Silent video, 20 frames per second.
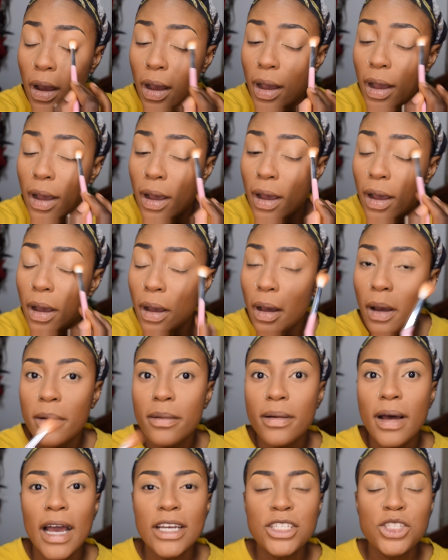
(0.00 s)

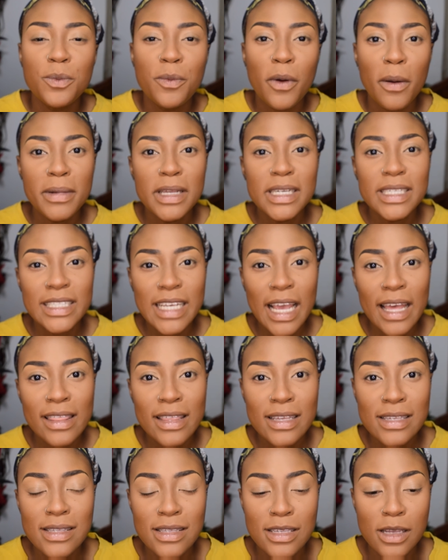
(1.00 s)
I should probably share
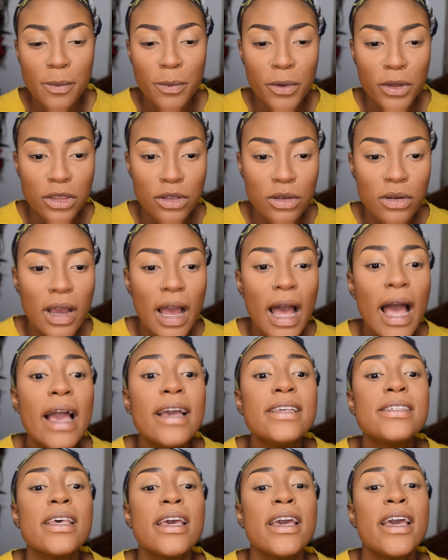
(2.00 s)
this tip with you guys.